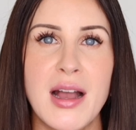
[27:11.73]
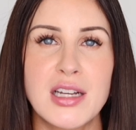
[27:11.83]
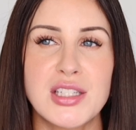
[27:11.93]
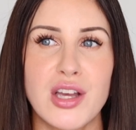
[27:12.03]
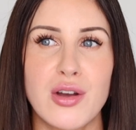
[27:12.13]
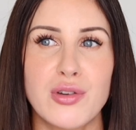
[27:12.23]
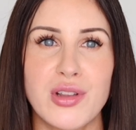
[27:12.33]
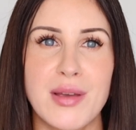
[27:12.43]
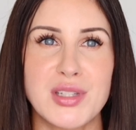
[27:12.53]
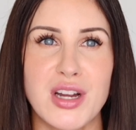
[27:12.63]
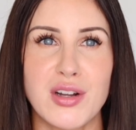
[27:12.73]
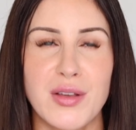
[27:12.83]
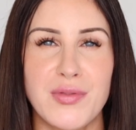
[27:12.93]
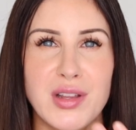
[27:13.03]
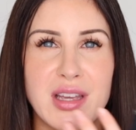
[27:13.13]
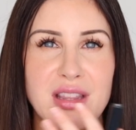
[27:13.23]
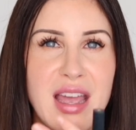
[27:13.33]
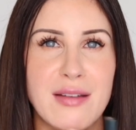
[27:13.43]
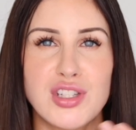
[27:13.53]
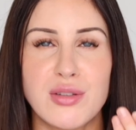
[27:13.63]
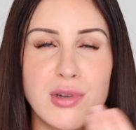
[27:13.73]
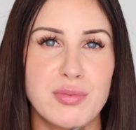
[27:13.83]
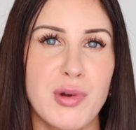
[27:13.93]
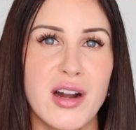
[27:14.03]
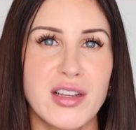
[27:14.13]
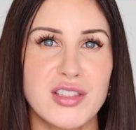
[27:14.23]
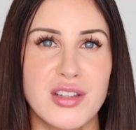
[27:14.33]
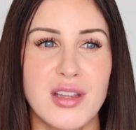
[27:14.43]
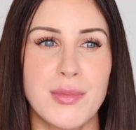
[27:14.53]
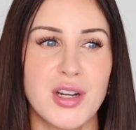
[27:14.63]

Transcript: So your lips aren't going to feel like they have too much product on them.